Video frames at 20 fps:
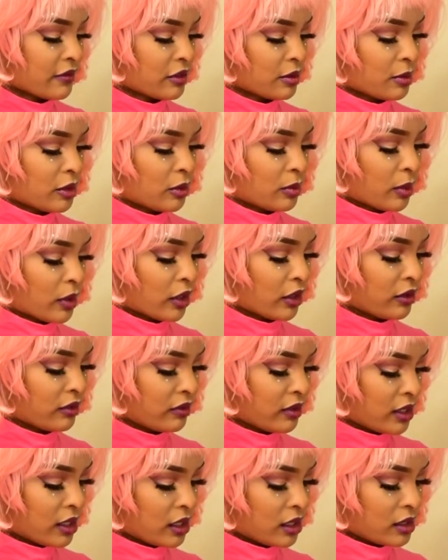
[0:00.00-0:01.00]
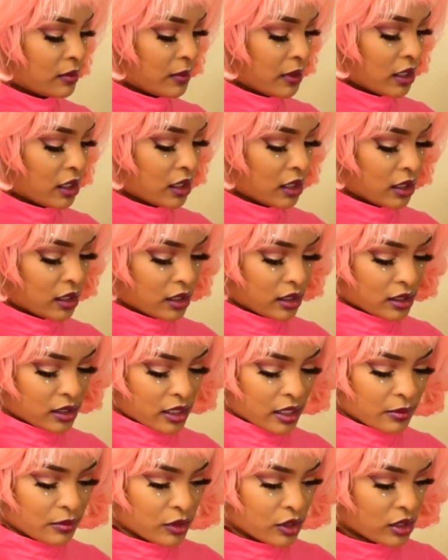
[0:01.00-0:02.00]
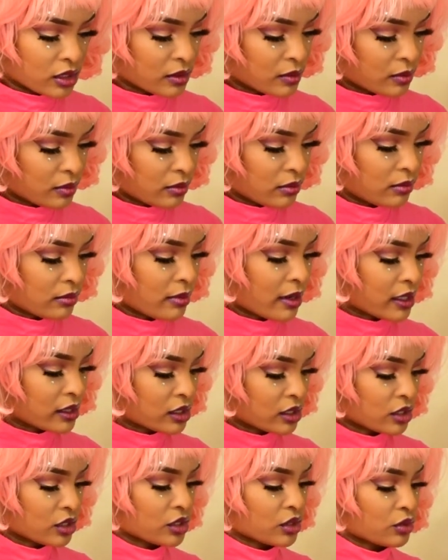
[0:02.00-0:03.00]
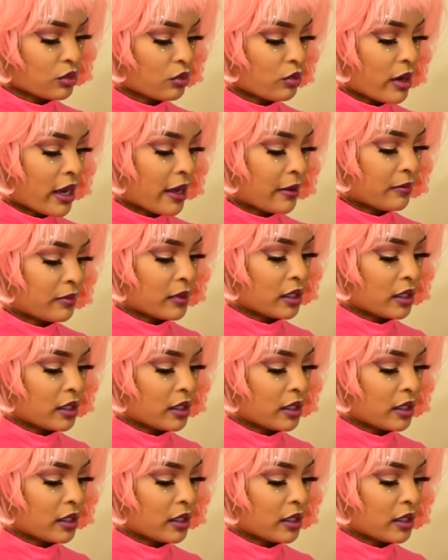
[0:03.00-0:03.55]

to be perfect because I'm just about to just wrap